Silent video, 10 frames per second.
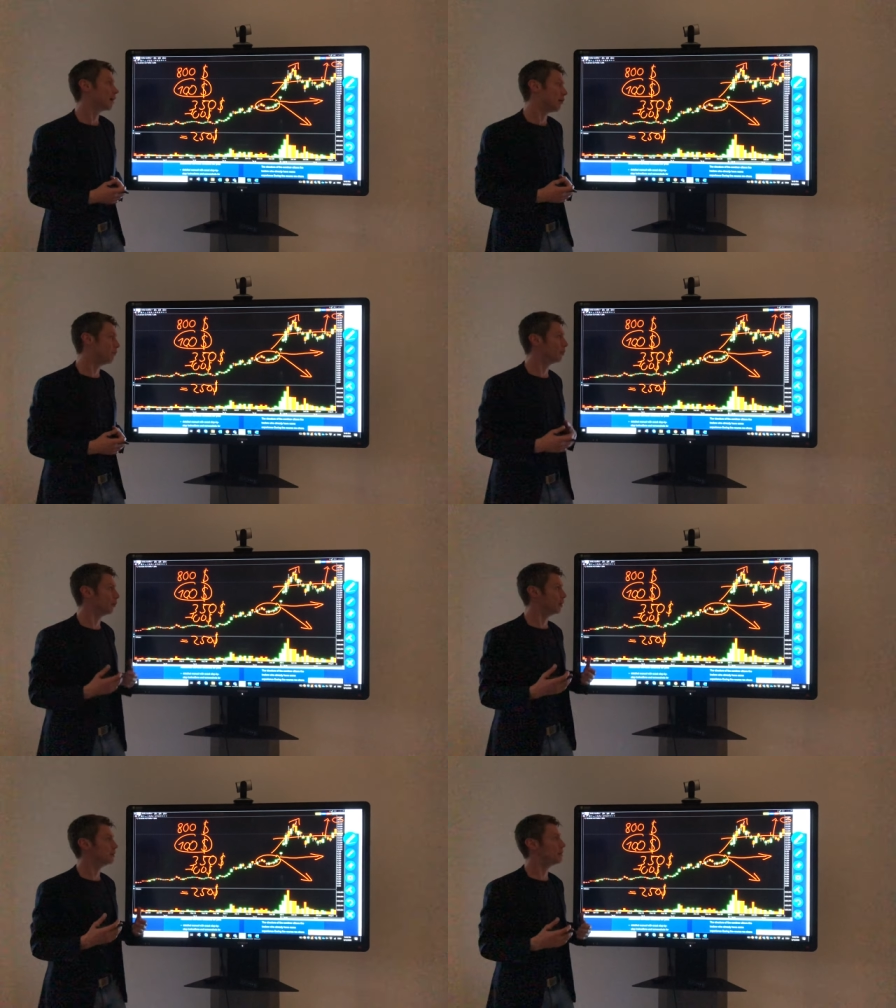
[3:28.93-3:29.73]

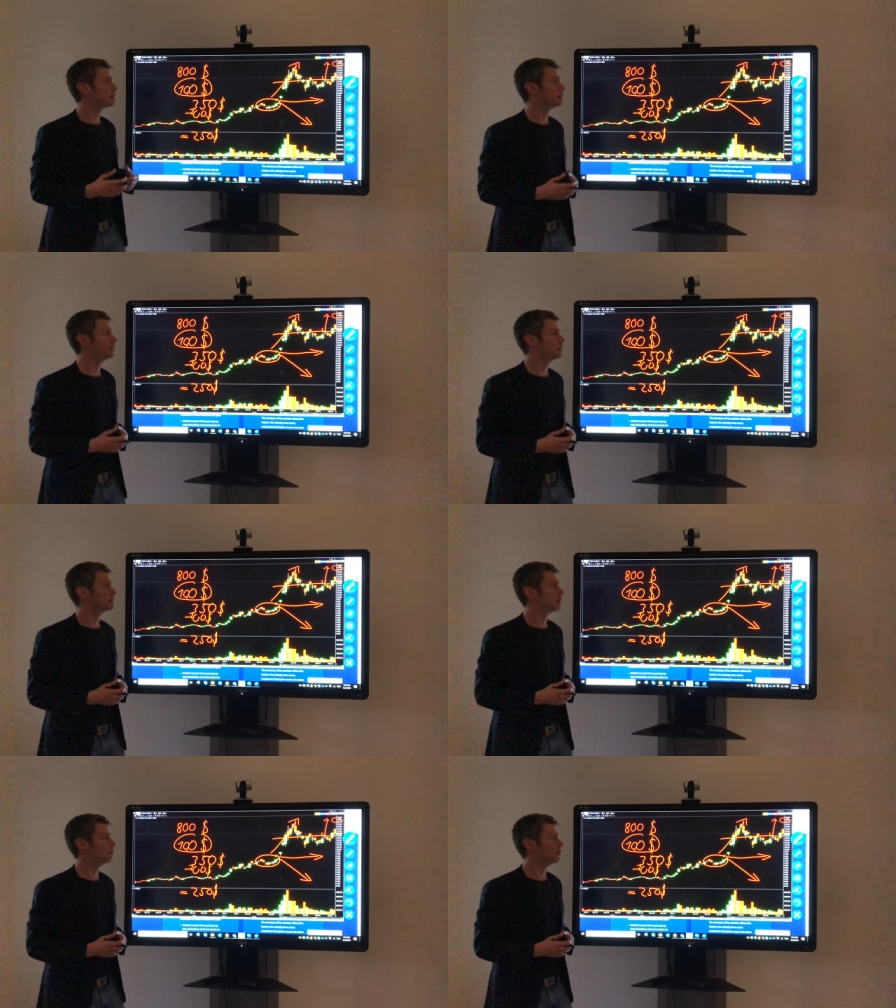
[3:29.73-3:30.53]
or invested in
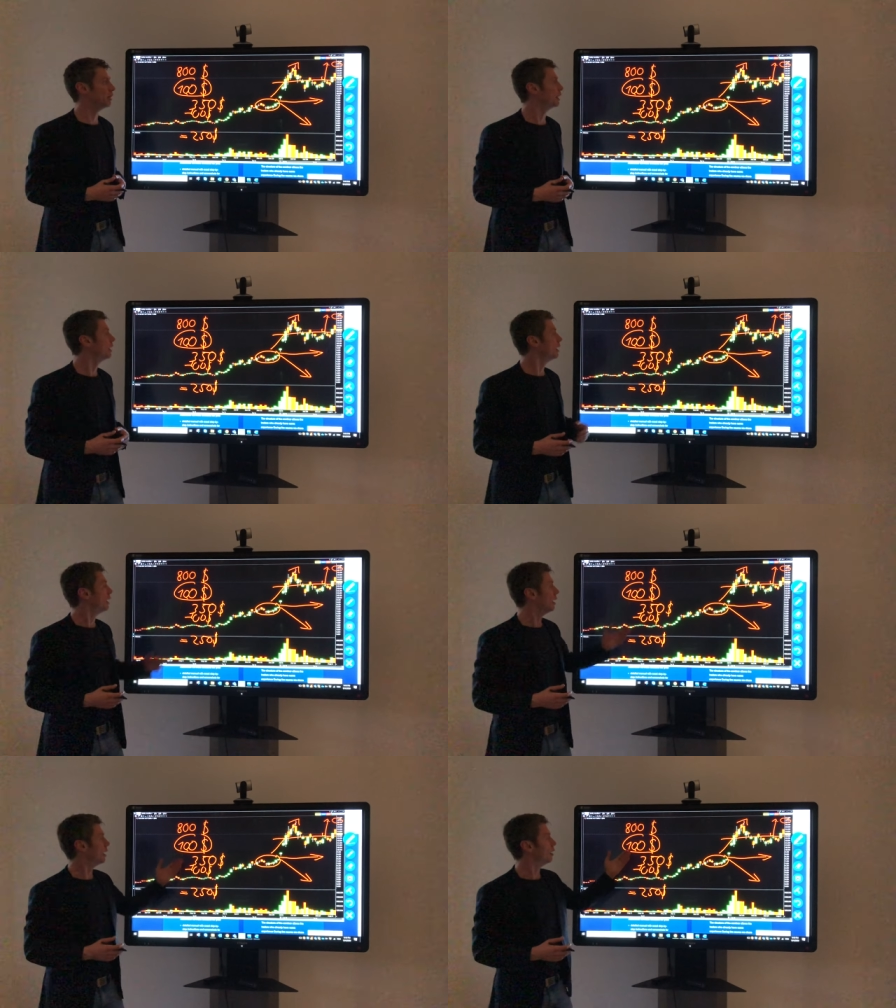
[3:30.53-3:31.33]
something.
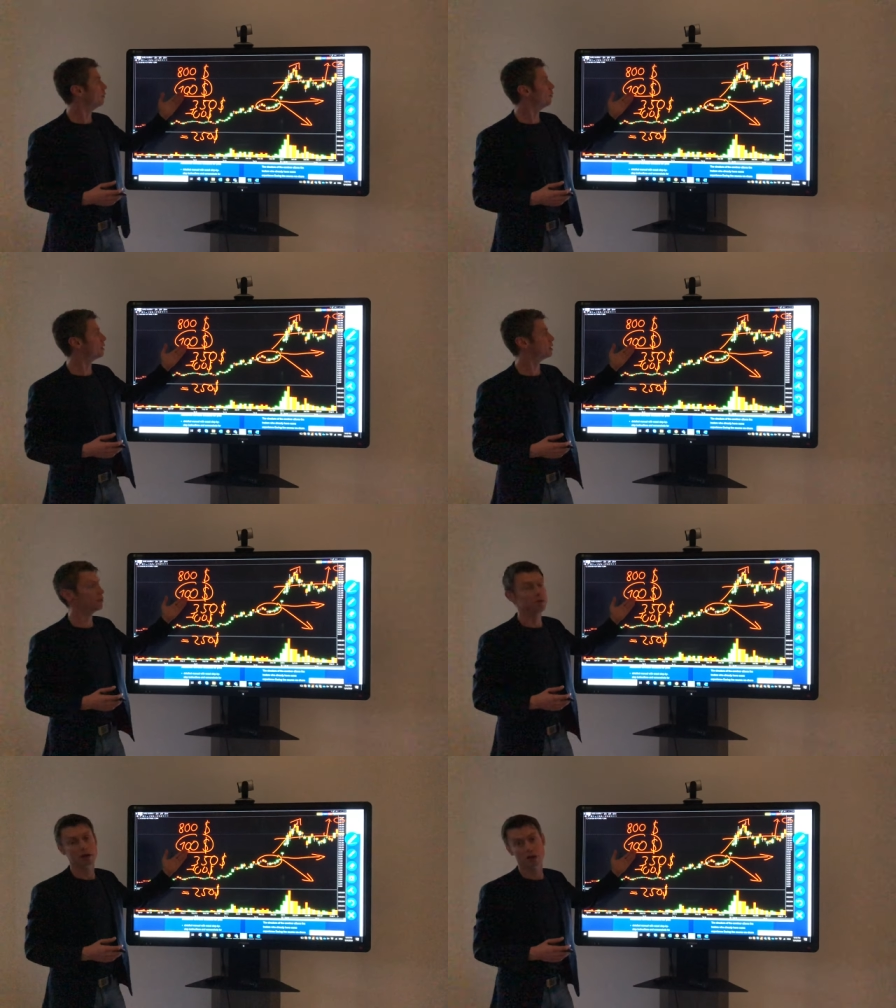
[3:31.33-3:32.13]
What is
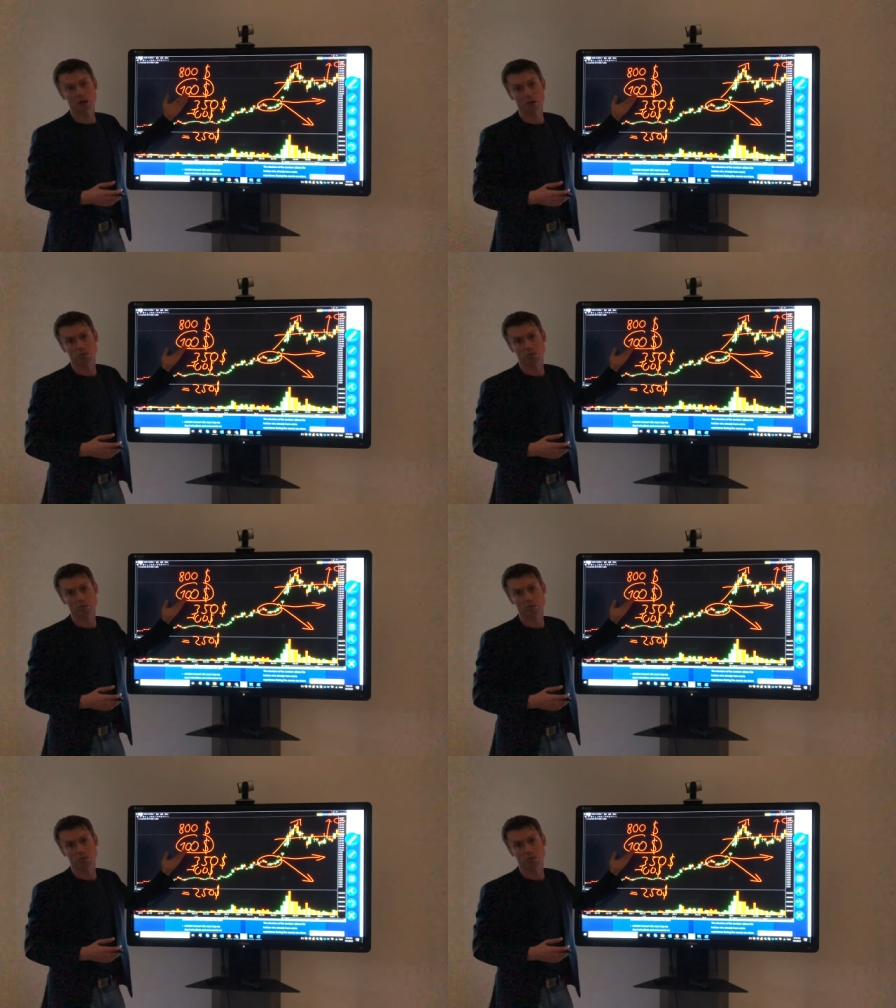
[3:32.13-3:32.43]
with a